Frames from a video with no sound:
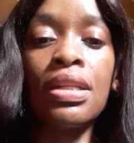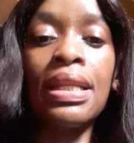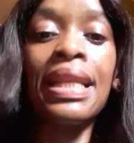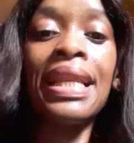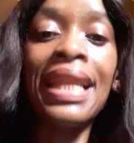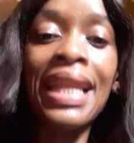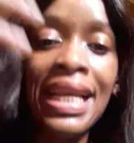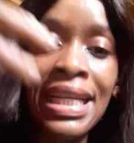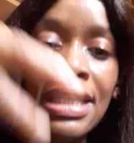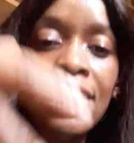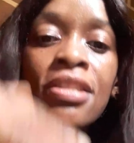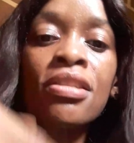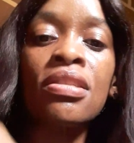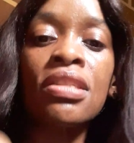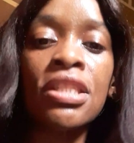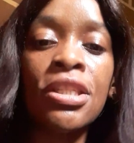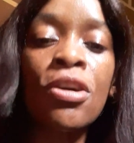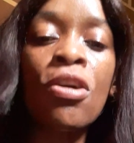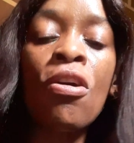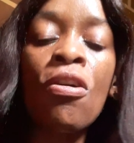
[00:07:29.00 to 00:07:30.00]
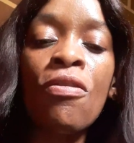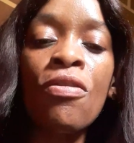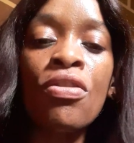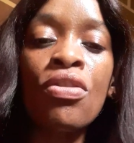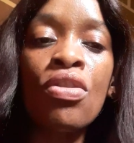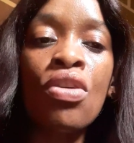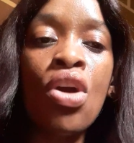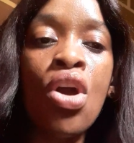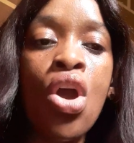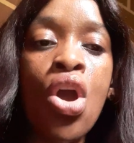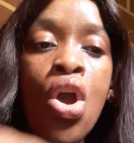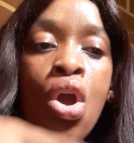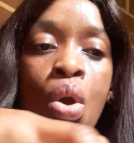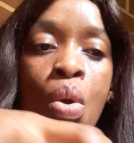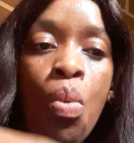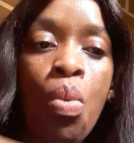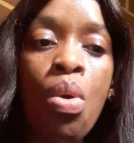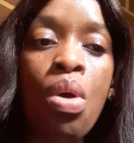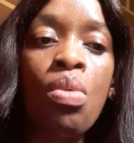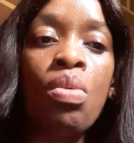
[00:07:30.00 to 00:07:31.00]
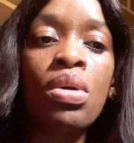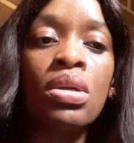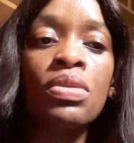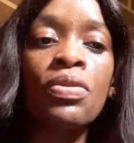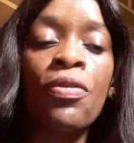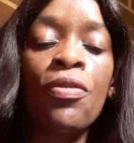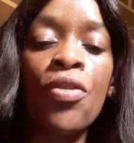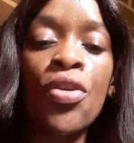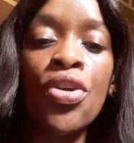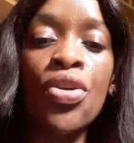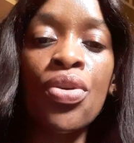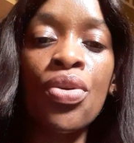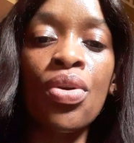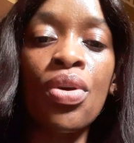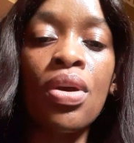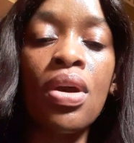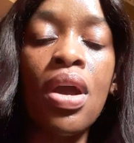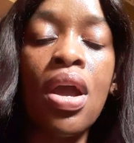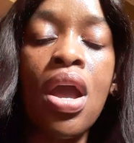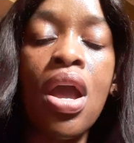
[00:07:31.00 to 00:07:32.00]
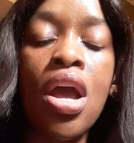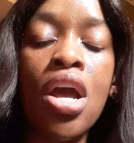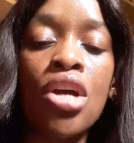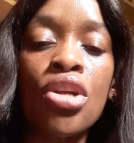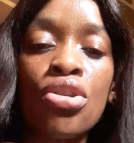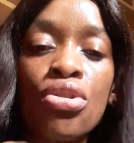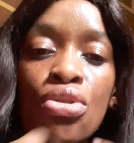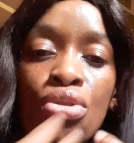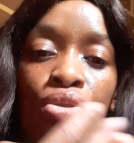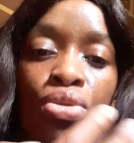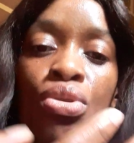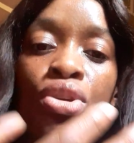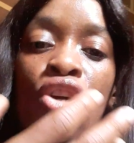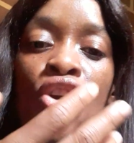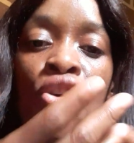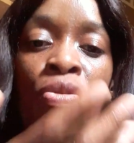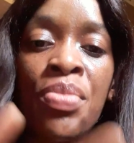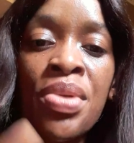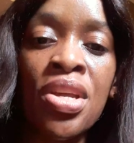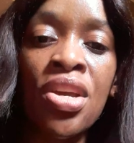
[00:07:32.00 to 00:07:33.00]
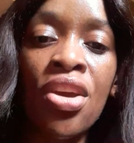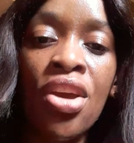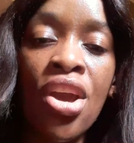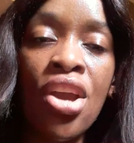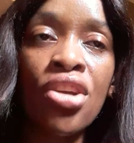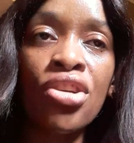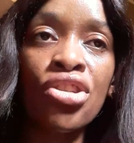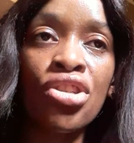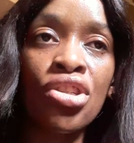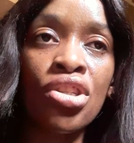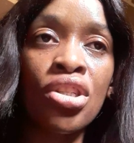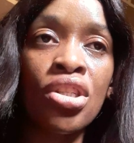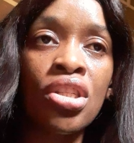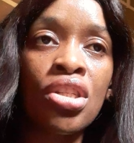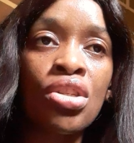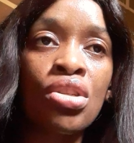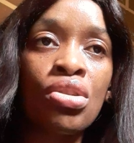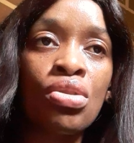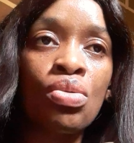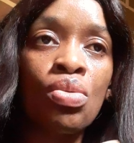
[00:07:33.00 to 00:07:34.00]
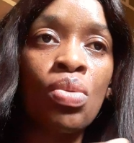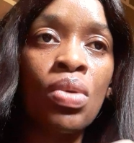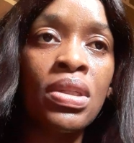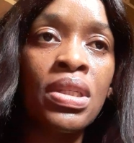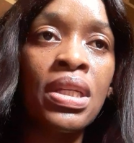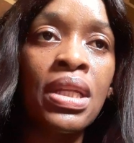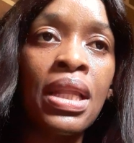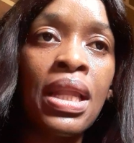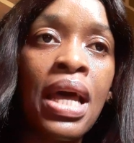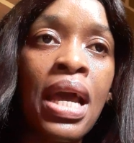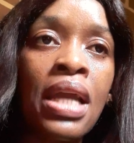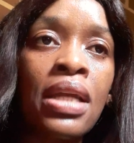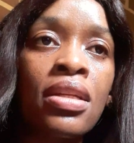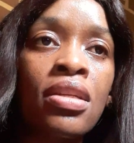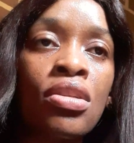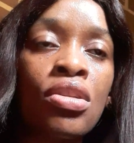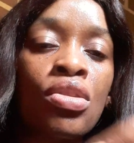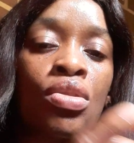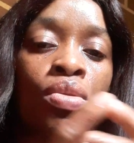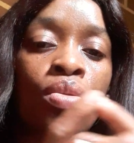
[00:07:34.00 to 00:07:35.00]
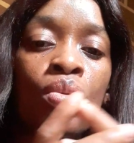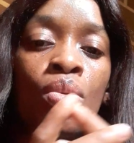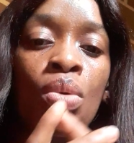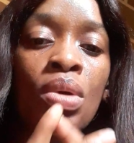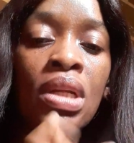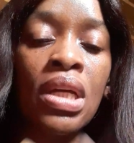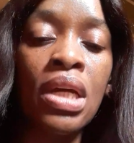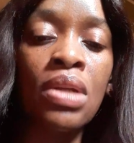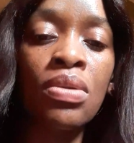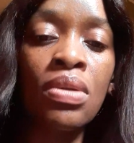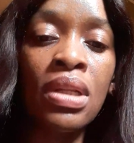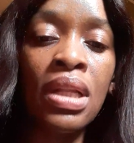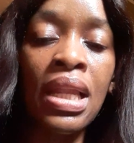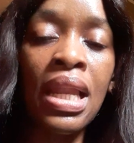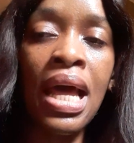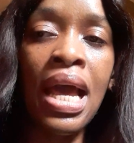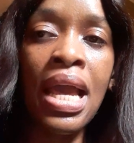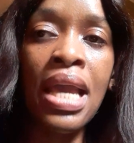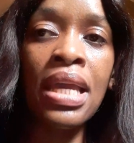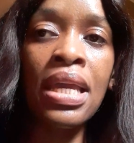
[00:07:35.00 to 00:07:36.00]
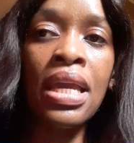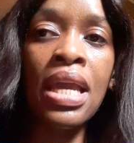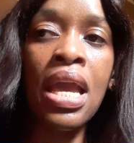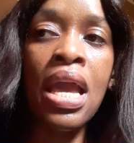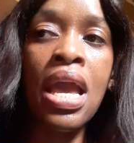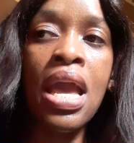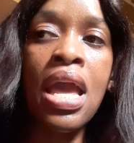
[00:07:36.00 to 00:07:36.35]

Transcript: Learn to discover what worked for you through communication. This is what I like, this is what I don't like.